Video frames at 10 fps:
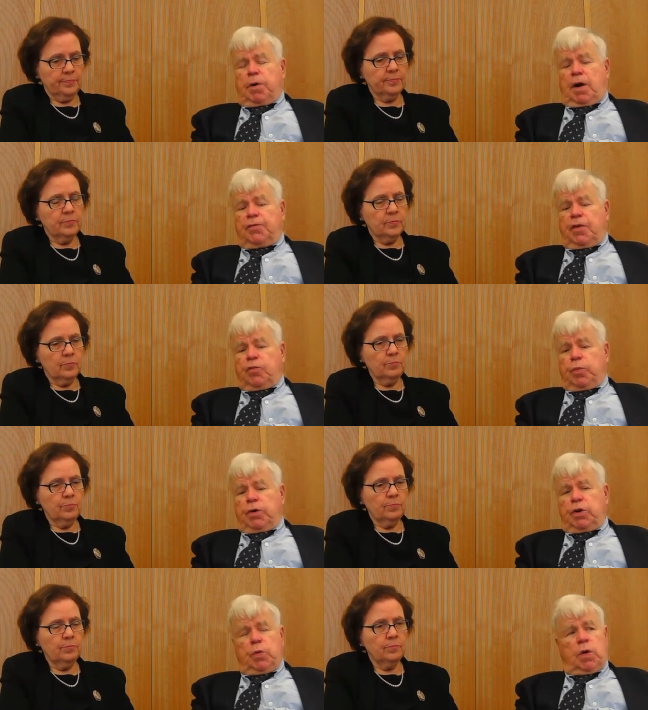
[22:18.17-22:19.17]
Speaker 1: process where
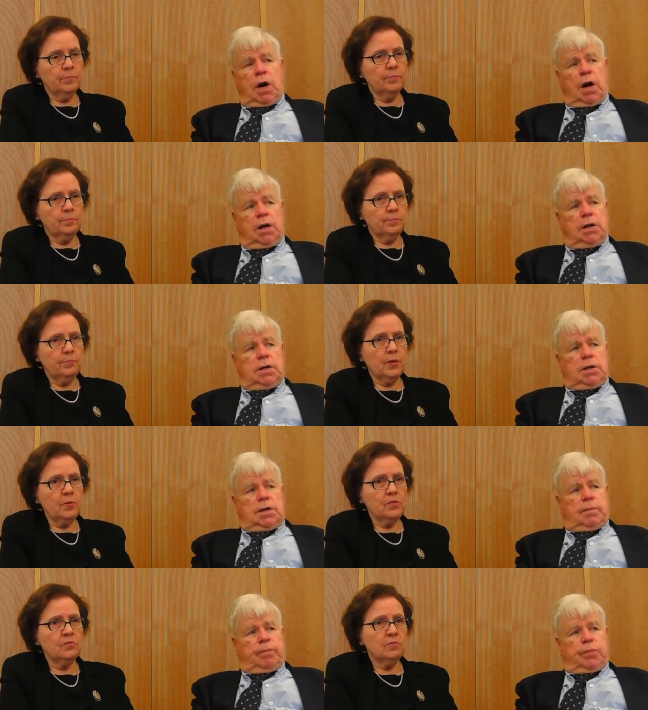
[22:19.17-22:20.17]
you are.
Speaker 2: But it
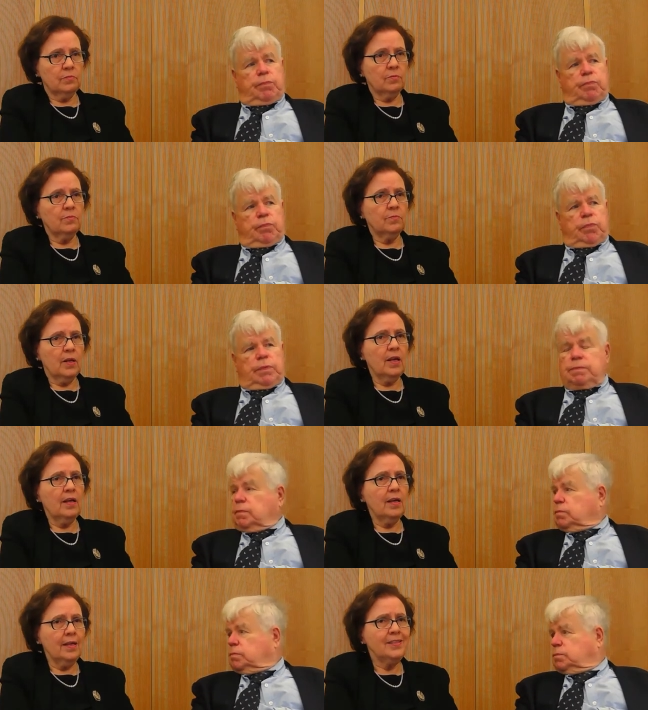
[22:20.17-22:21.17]
was an
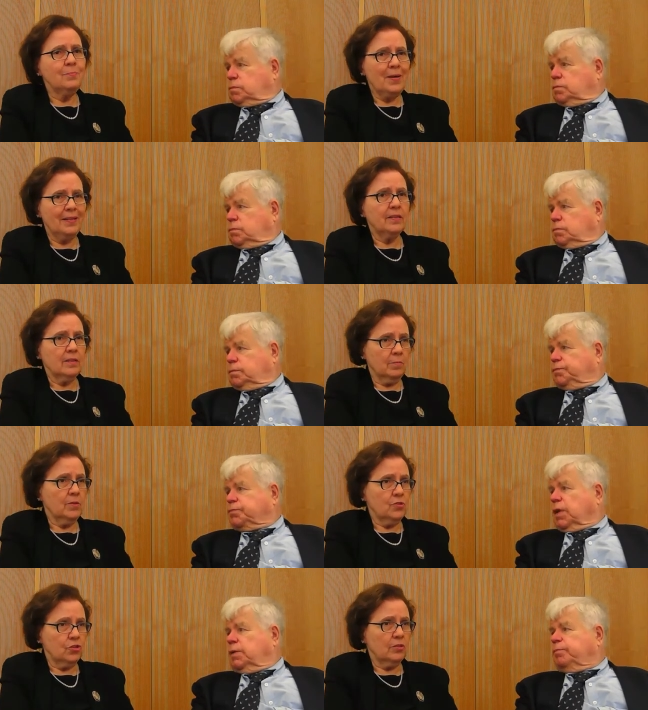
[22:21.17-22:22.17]
independent
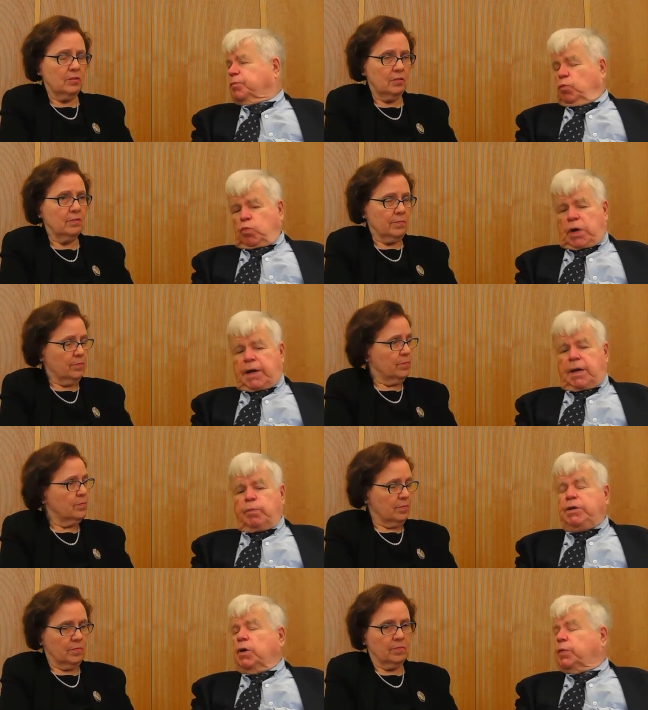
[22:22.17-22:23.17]
commission.
Speaker 1: Right, and
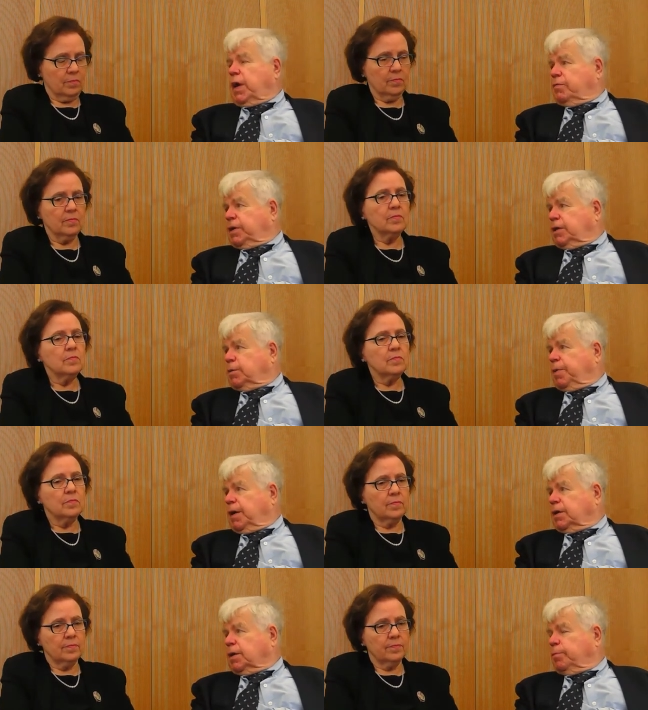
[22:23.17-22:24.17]
we don't have an
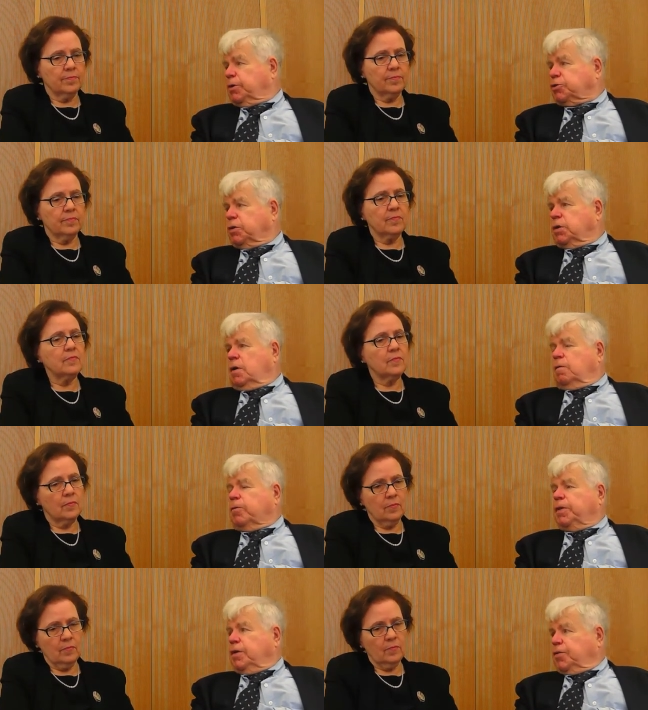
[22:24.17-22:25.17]
independent commission
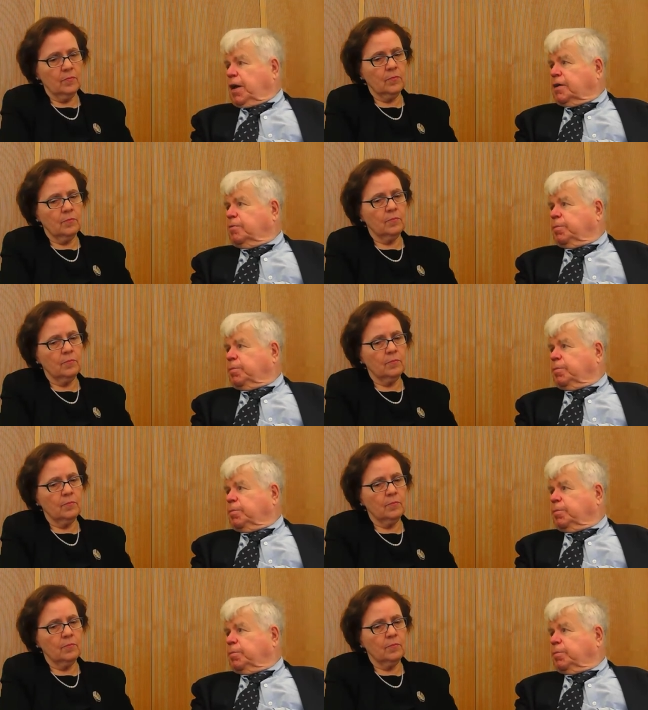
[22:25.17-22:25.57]
for the executive